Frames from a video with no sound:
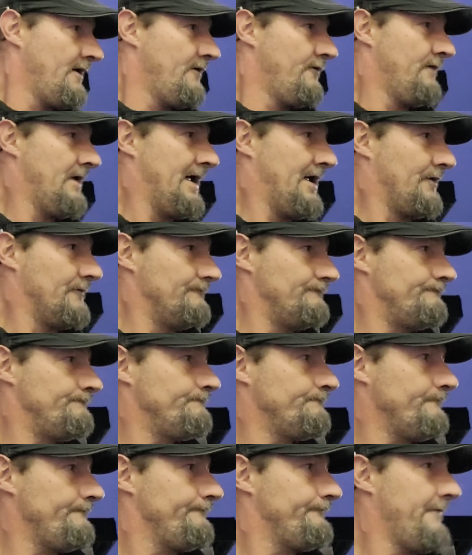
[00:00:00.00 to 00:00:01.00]
Well,
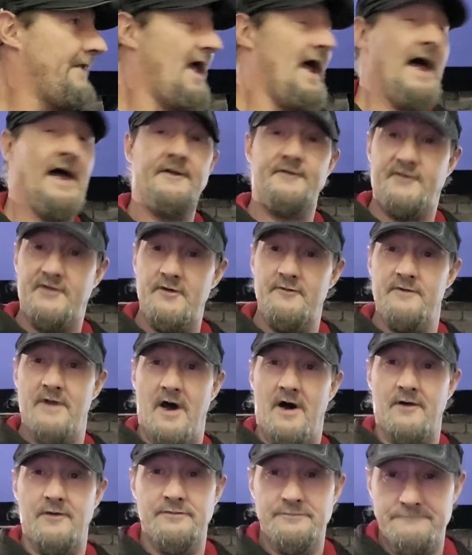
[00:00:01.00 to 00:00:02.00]
as you
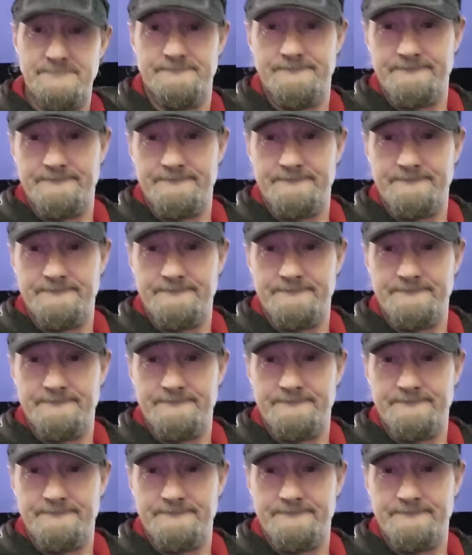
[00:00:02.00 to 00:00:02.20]
know,